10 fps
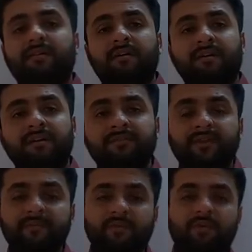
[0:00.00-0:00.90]

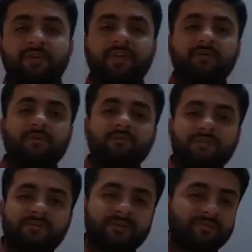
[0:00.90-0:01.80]
if I am talking about
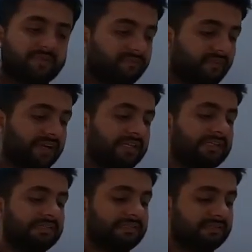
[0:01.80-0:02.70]
sum number
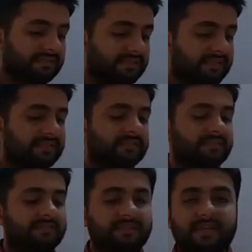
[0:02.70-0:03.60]
5, 6,
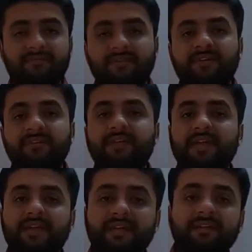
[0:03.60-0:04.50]

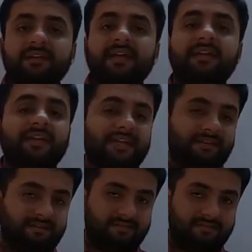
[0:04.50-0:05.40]
7, 8 and
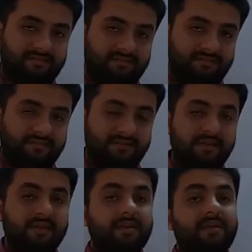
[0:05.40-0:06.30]

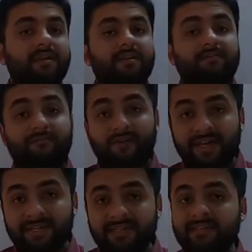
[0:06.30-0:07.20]
9,
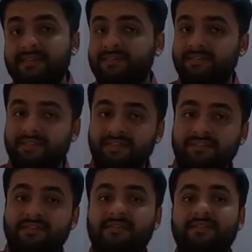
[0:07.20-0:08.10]
5,
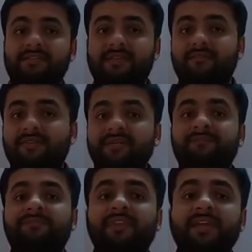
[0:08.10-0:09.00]
6,
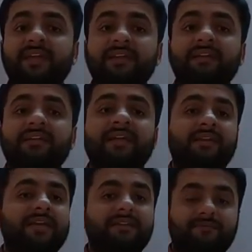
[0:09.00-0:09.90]
7, 8
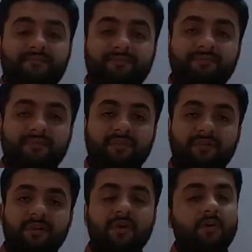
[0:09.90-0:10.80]
and
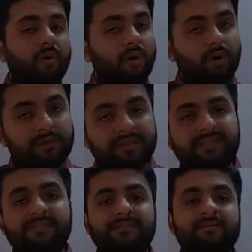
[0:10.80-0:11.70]
9, all
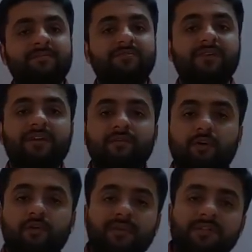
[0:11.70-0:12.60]
these sums were
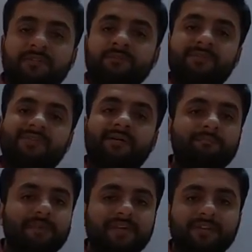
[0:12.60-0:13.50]
normal sums
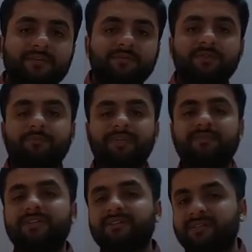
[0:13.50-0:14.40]
comparing to the
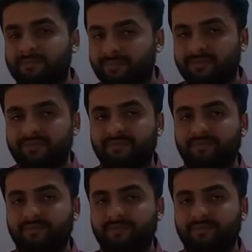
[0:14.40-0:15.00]
previous chapter.